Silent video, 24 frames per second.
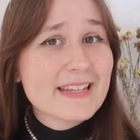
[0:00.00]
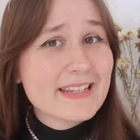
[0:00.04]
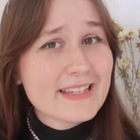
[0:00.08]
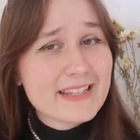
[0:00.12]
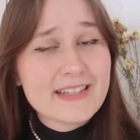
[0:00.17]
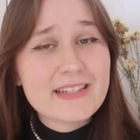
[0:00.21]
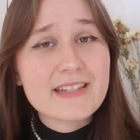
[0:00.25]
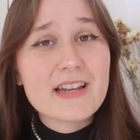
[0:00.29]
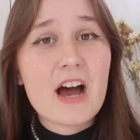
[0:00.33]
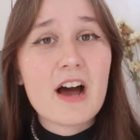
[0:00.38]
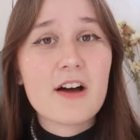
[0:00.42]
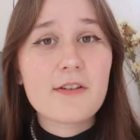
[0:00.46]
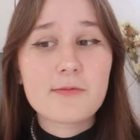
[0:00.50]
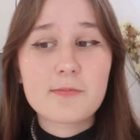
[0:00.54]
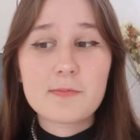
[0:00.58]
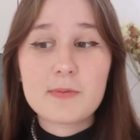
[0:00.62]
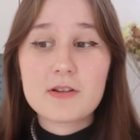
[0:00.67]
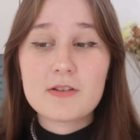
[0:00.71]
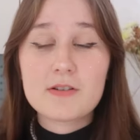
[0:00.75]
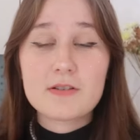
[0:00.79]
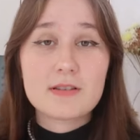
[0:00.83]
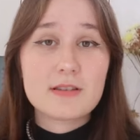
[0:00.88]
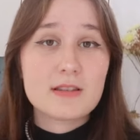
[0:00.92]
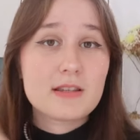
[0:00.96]
this stuff
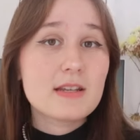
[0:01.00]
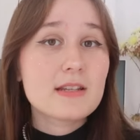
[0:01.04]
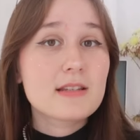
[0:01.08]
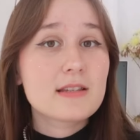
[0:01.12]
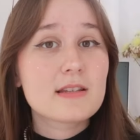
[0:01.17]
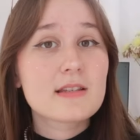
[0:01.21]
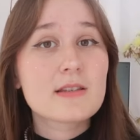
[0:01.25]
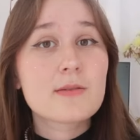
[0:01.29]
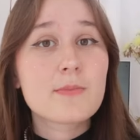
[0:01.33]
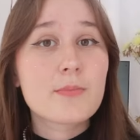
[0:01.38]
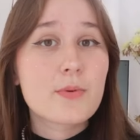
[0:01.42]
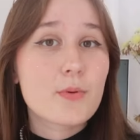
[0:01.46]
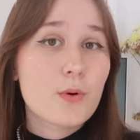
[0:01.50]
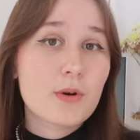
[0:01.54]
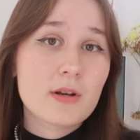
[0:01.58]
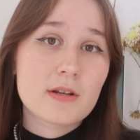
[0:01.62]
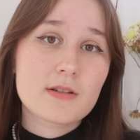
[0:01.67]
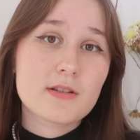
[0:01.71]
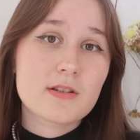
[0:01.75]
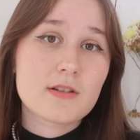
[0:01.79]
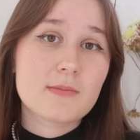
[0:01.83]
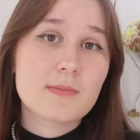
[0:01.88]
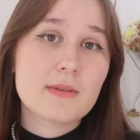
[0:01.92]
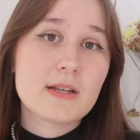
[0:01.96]
because this is
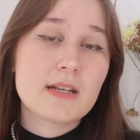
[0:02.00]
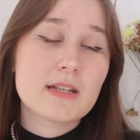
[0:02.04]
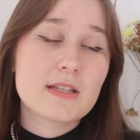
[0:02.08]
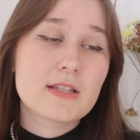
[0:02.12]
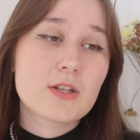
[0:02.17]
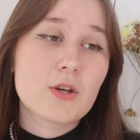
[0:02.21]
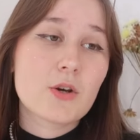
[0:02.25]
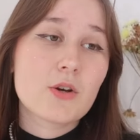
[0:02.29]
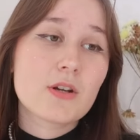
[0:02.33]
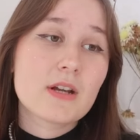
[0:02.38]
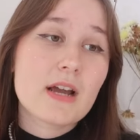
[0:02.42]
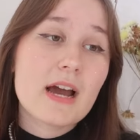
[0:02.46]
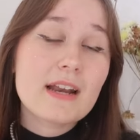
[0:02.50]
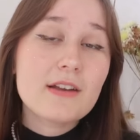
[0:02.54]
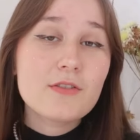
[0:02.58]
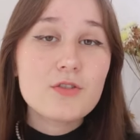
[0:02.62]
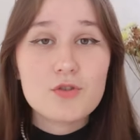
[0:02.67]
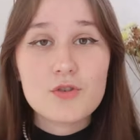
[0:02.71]
important to me. So kind